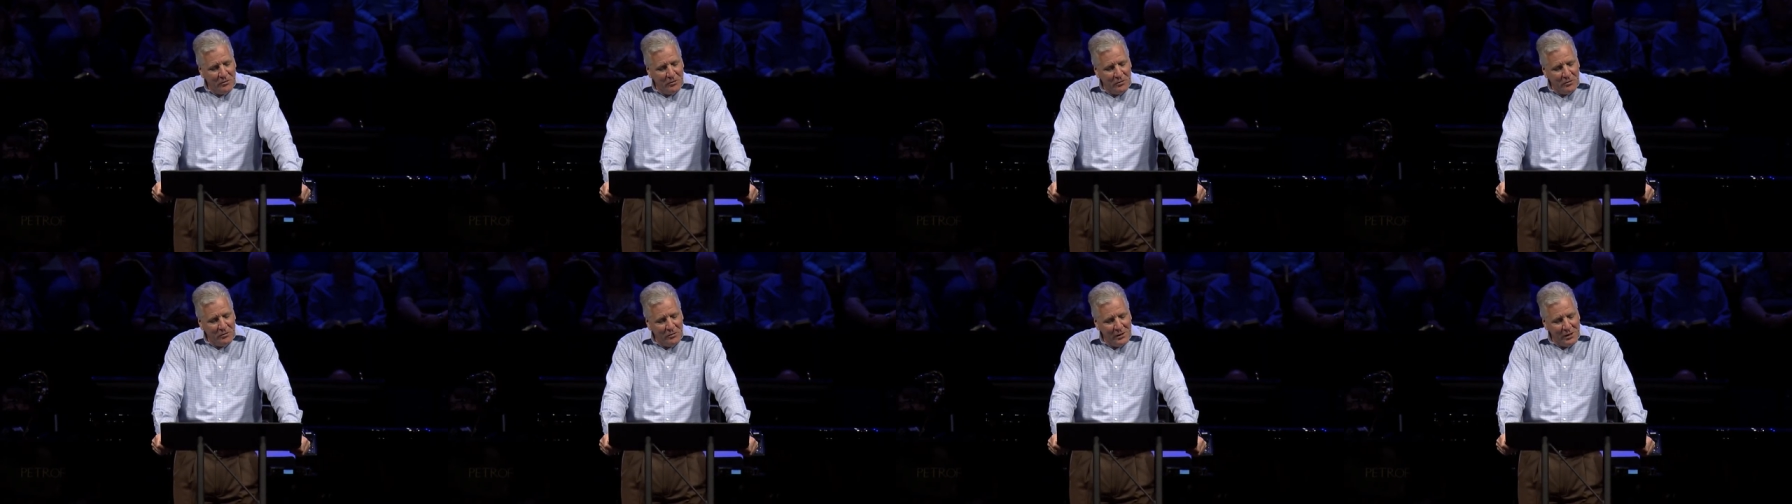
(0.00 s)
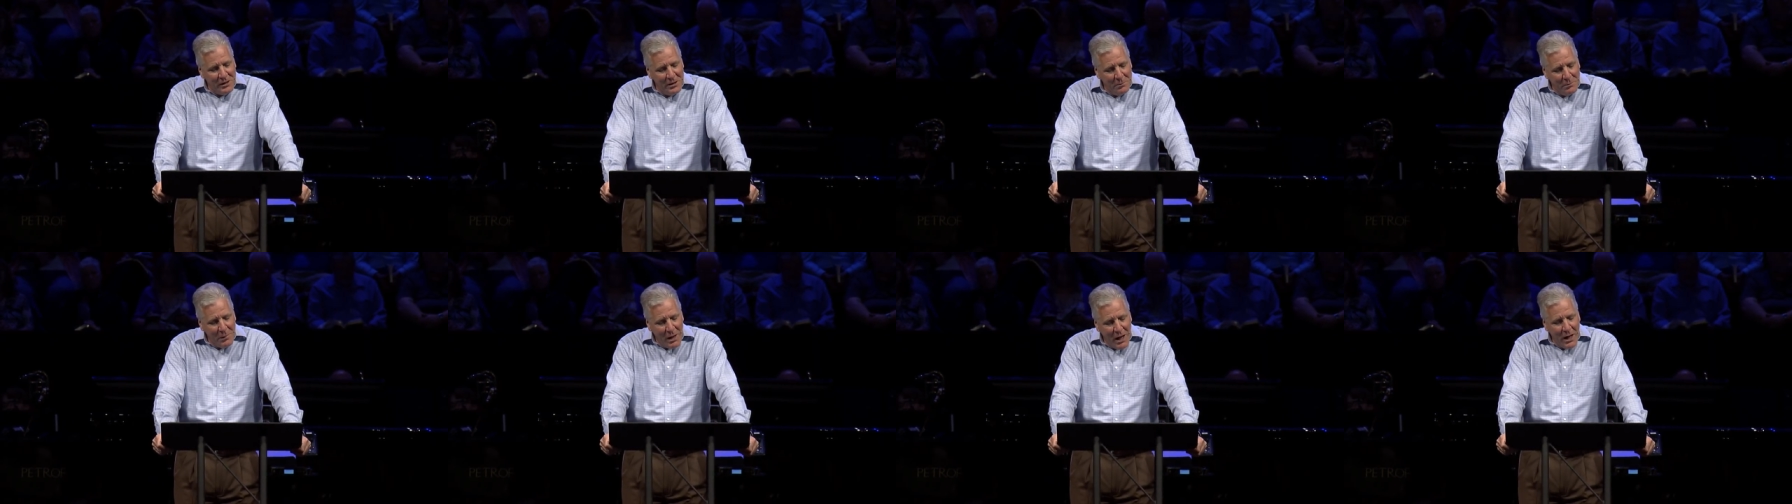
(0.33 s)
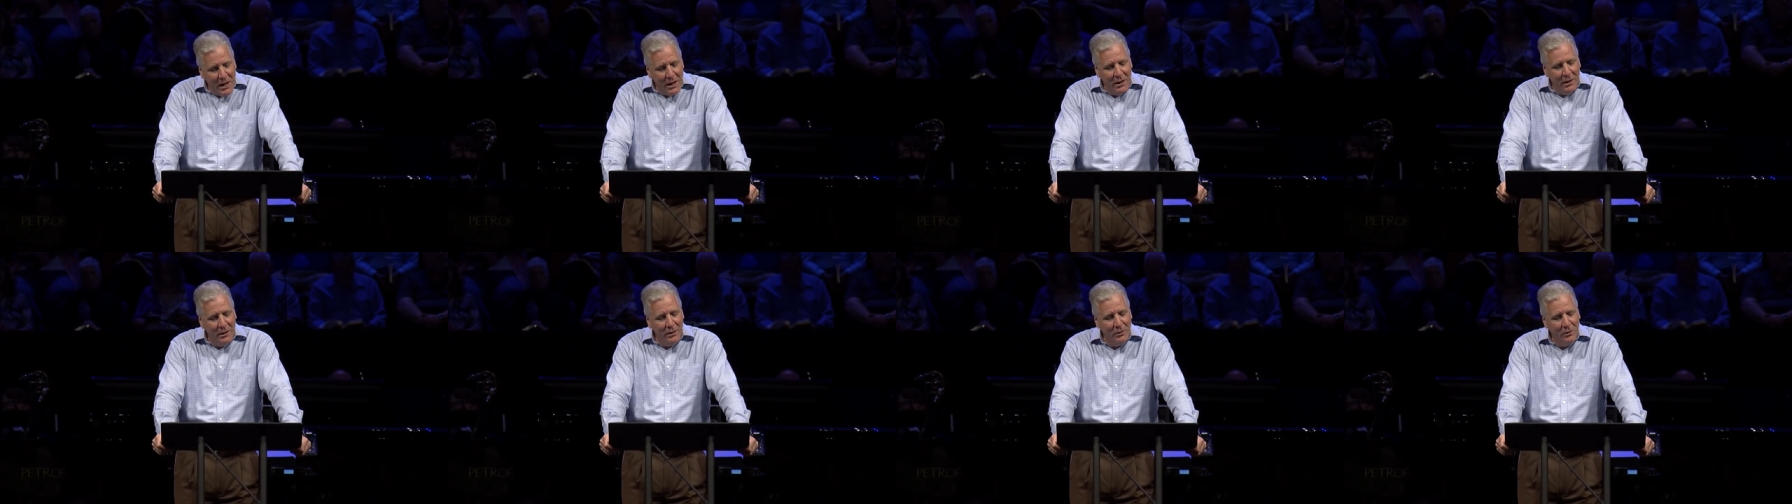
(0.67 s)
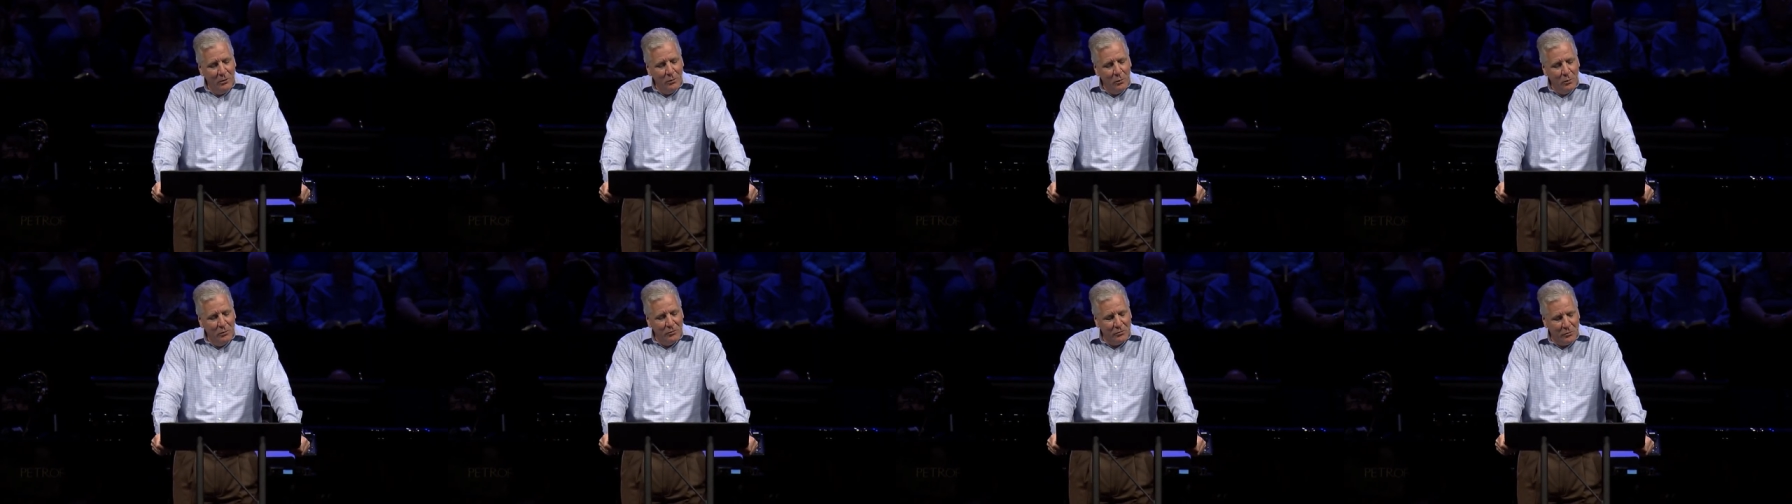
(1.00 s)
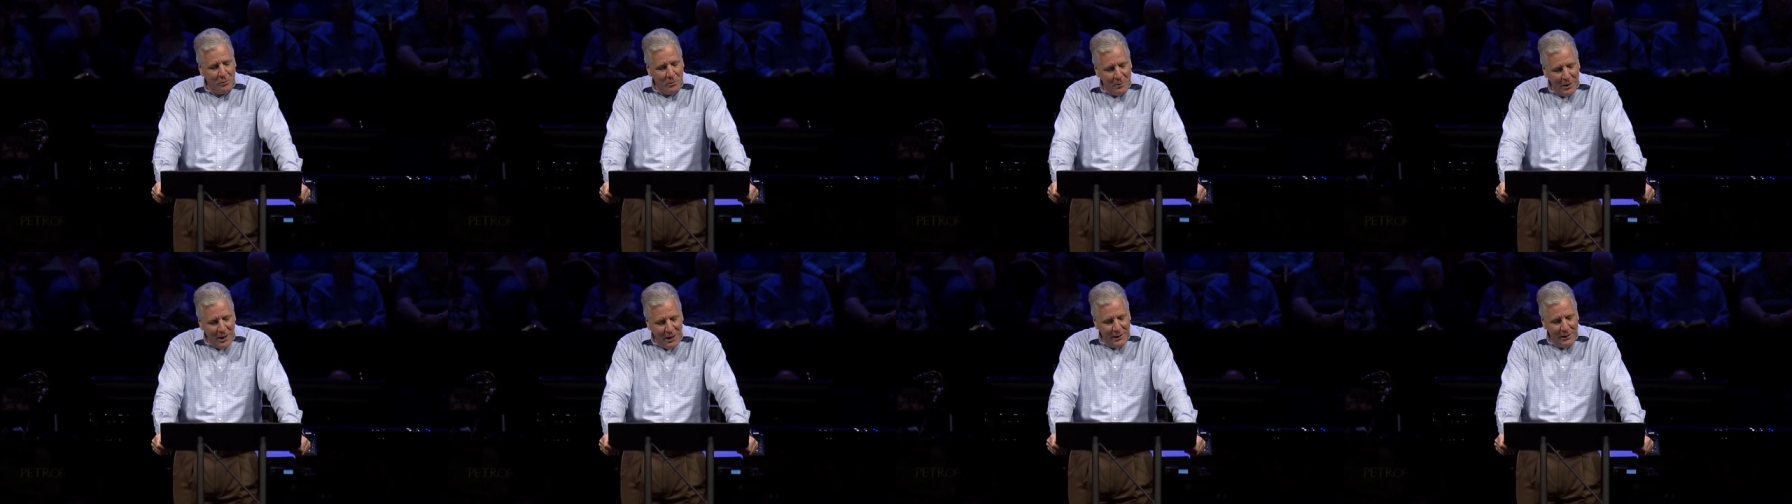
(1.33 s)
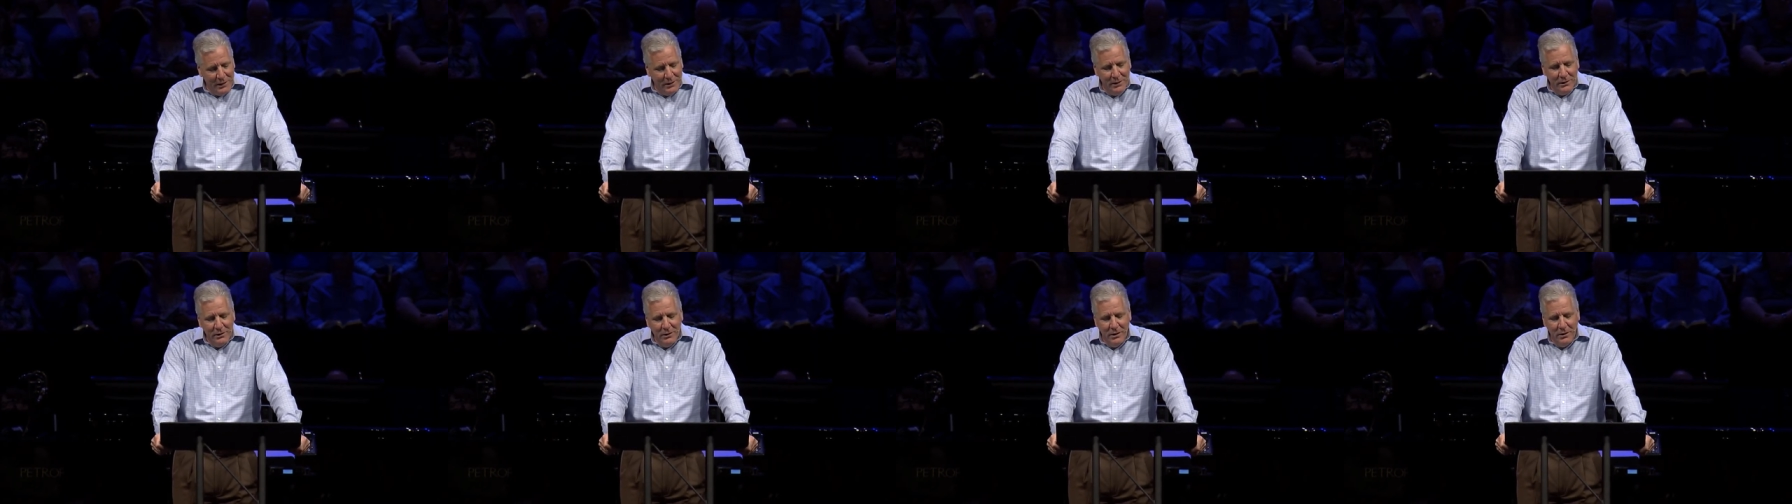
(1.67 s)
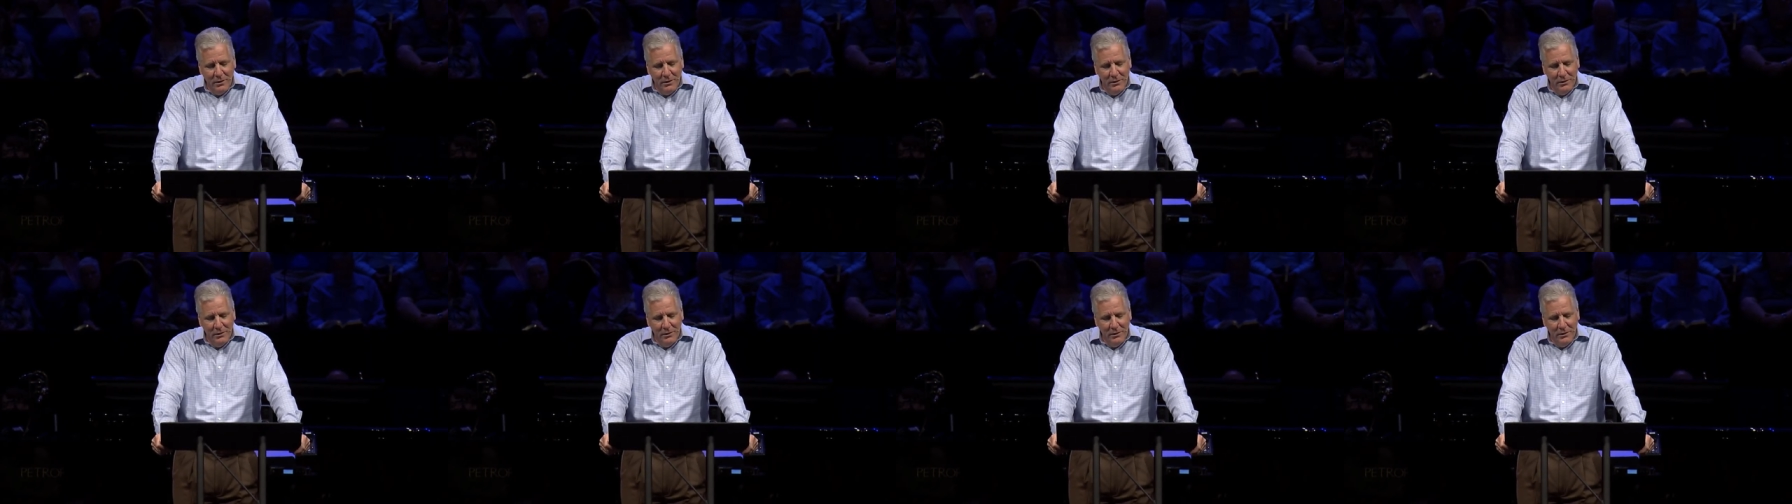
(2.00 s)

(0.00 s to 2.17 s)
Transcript: as Nehemiah was reminded,